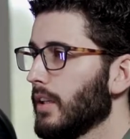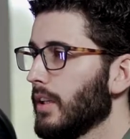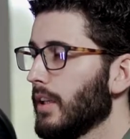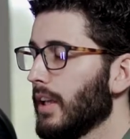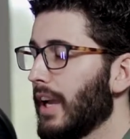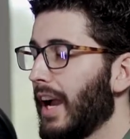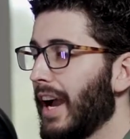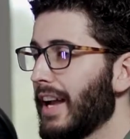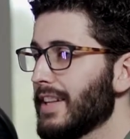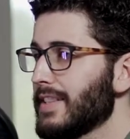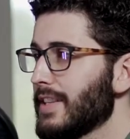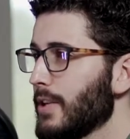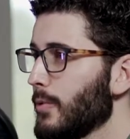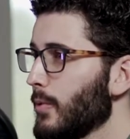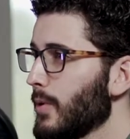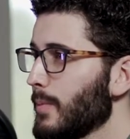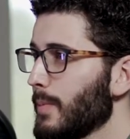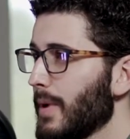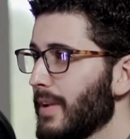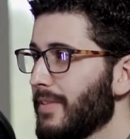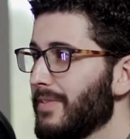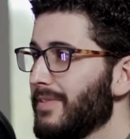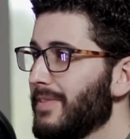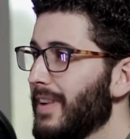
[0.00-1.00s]
Yeah, I'd say one
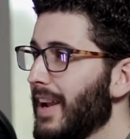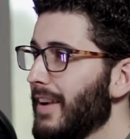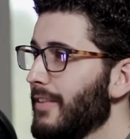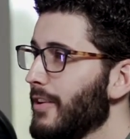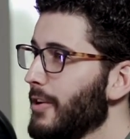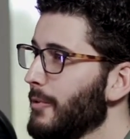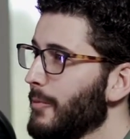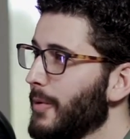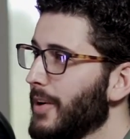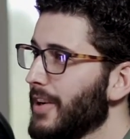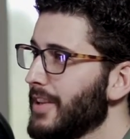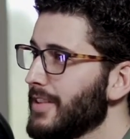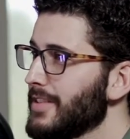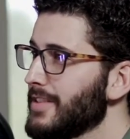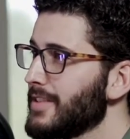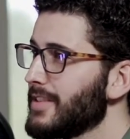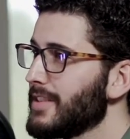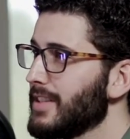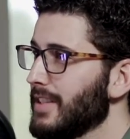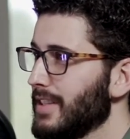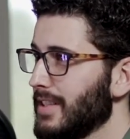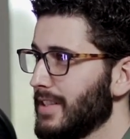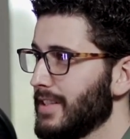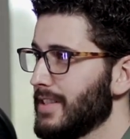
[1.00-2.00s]
of my favorite
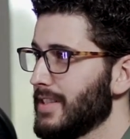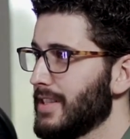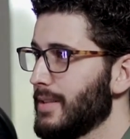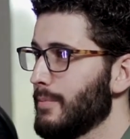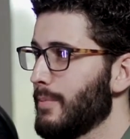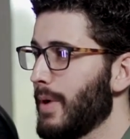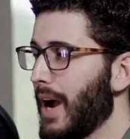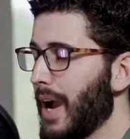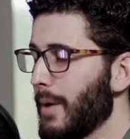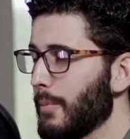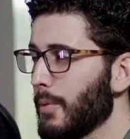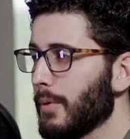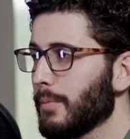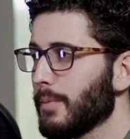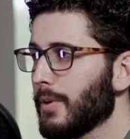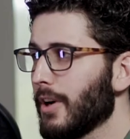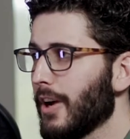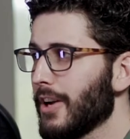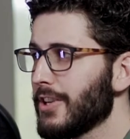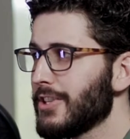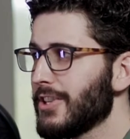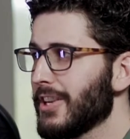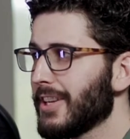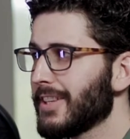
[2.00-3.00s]
ones is the
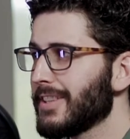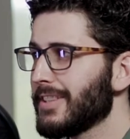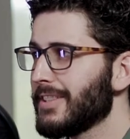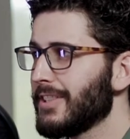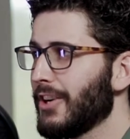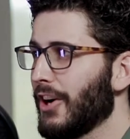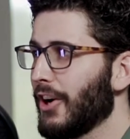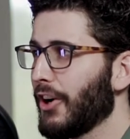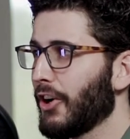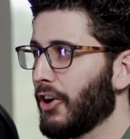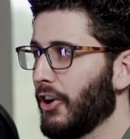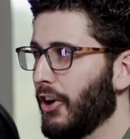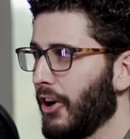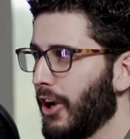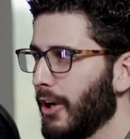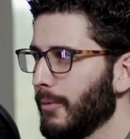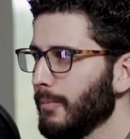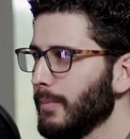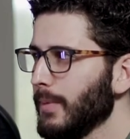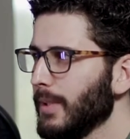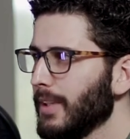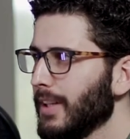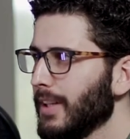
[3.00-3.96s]
BibleProject.com.